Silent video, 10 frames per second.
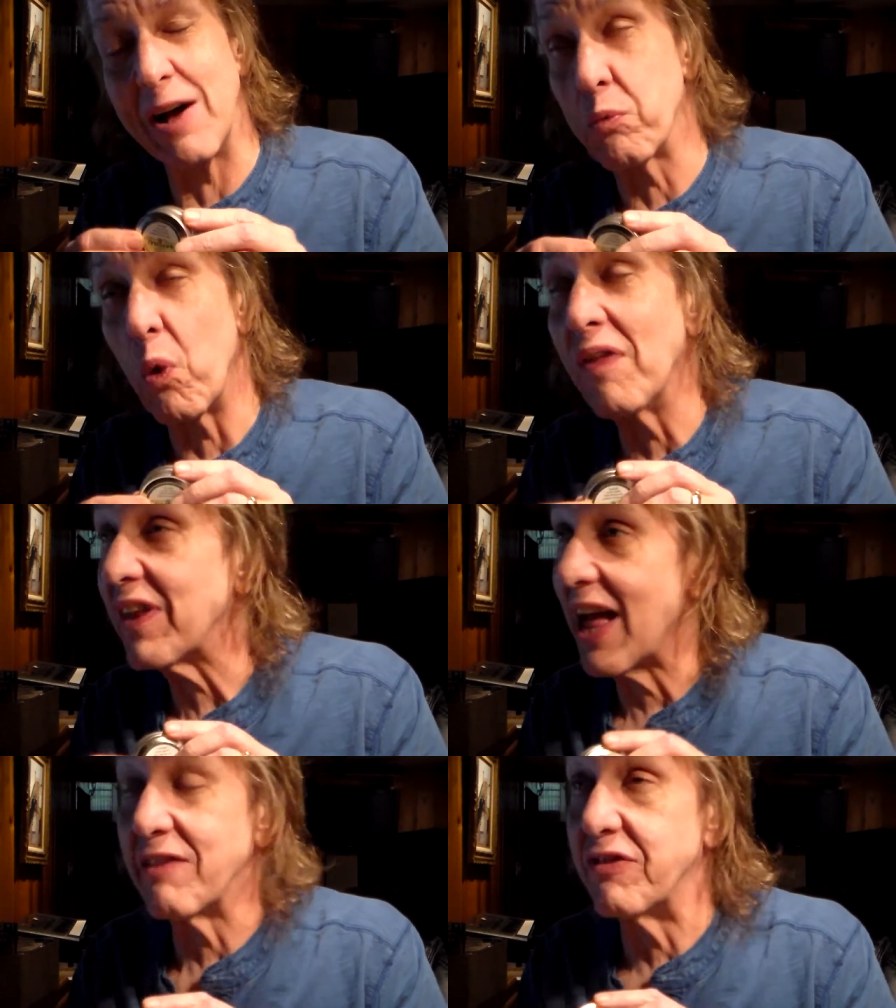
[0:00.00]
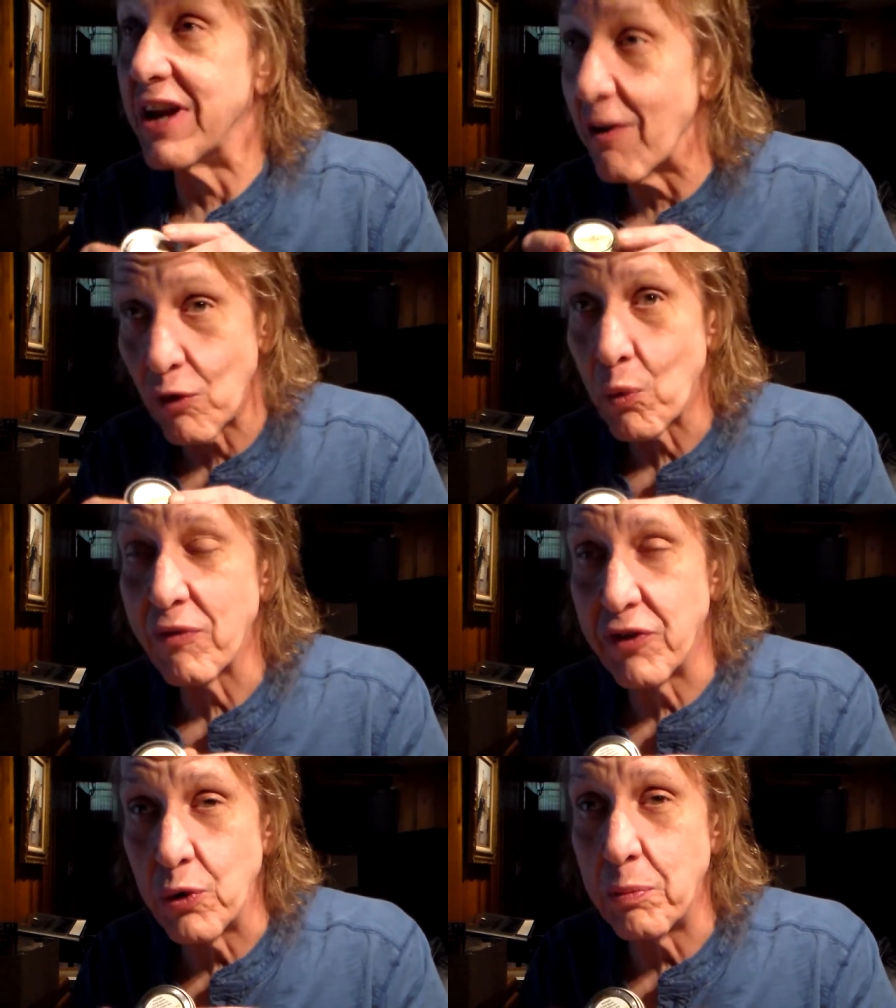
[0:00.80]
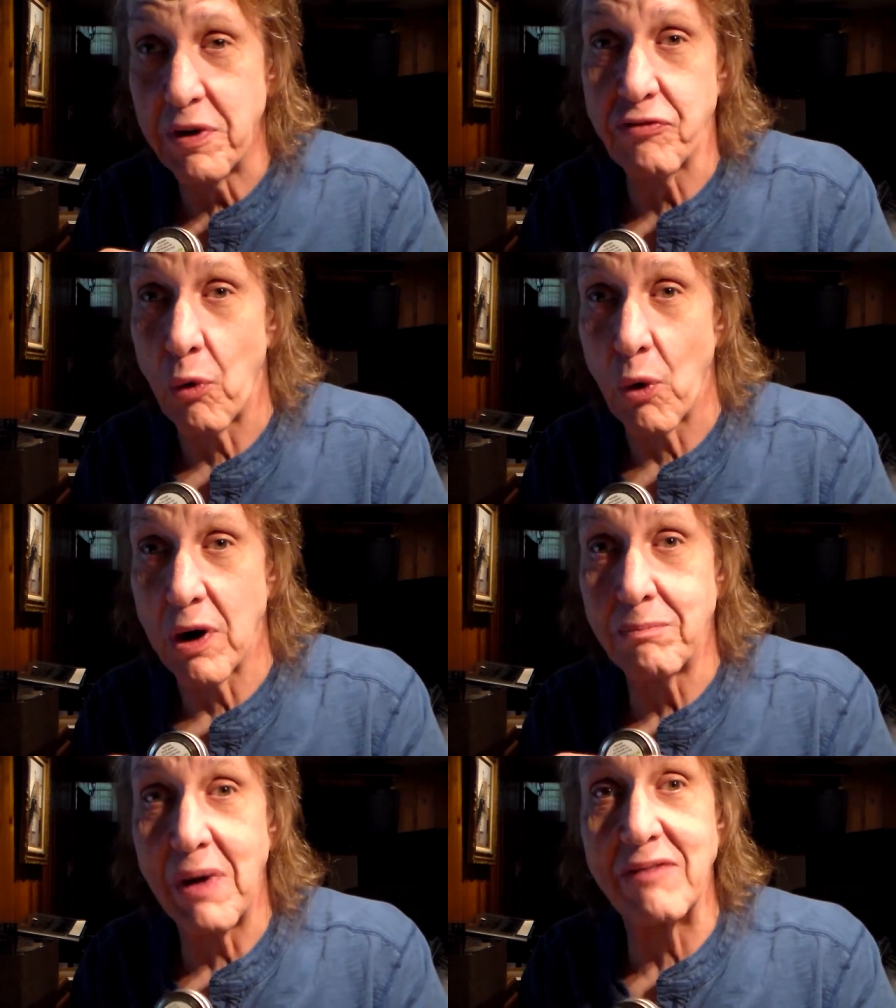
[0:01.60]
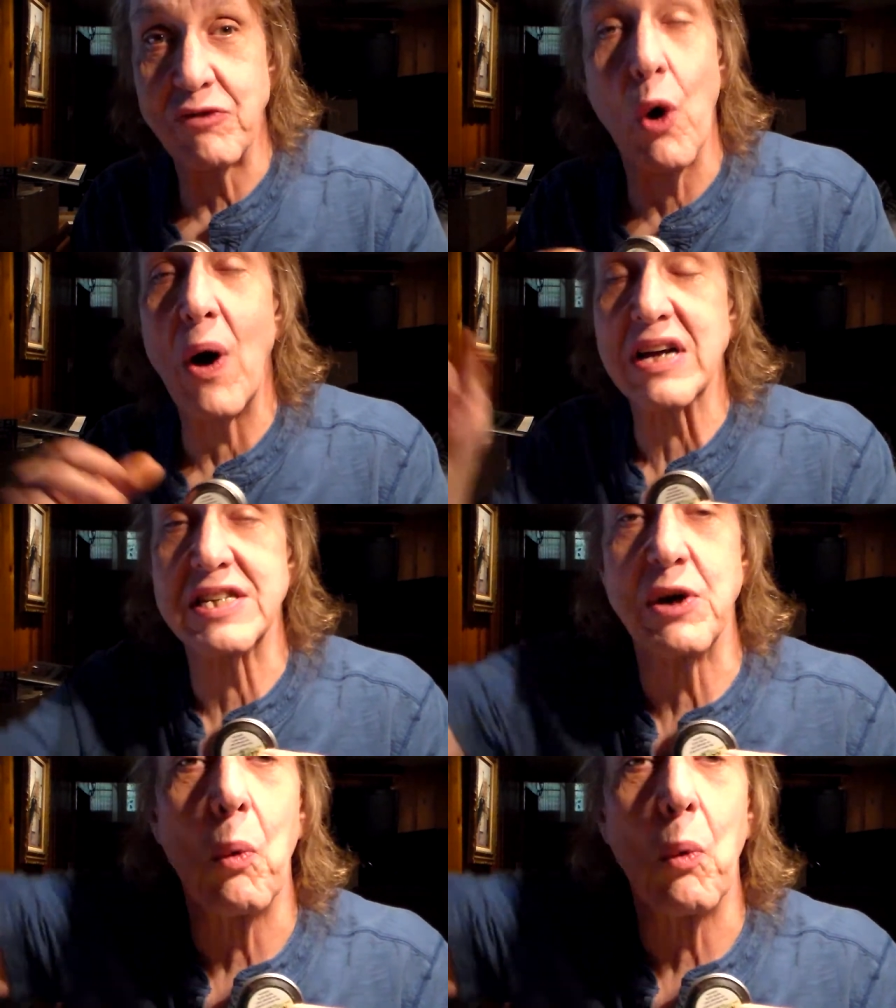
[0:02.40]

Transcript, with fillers: and one that I've never reviewed before. I've no idea